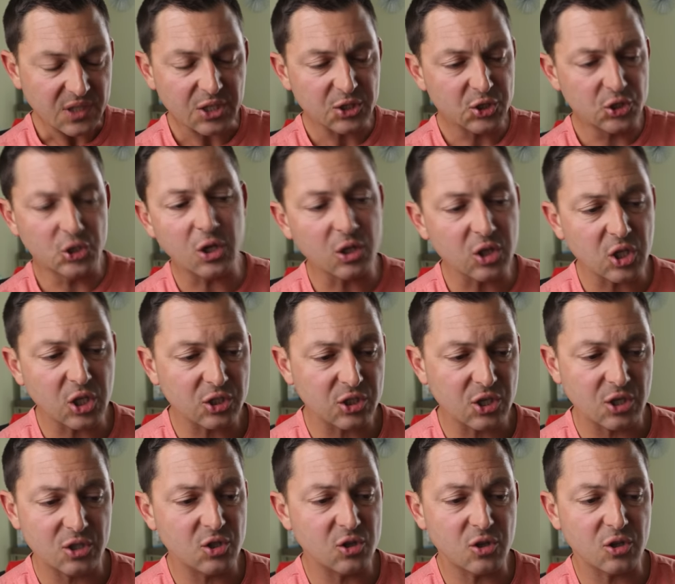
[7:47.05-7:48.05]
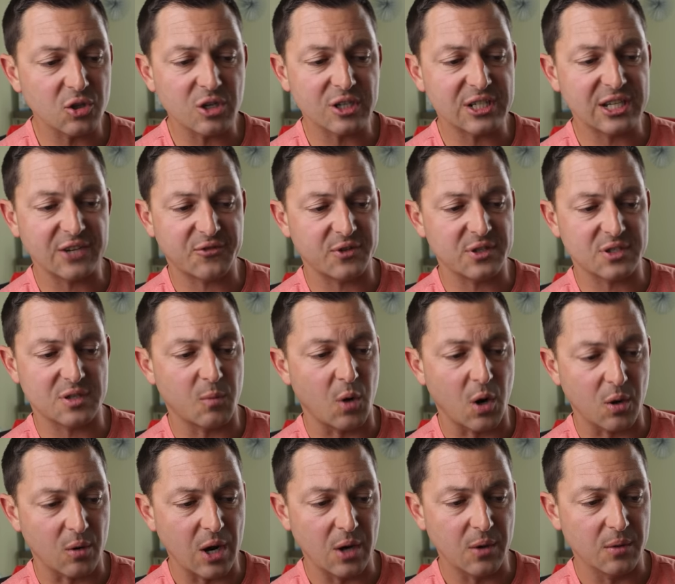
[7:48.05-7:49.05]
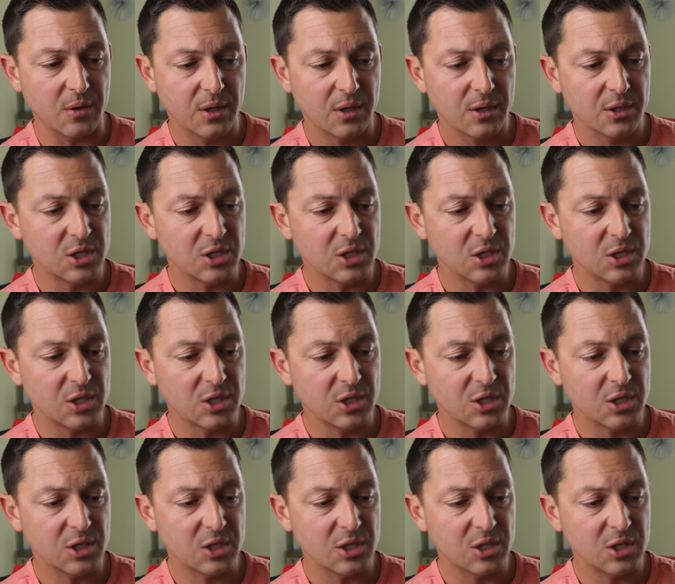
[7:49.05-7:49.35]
you don't look you don't look different tomorrow.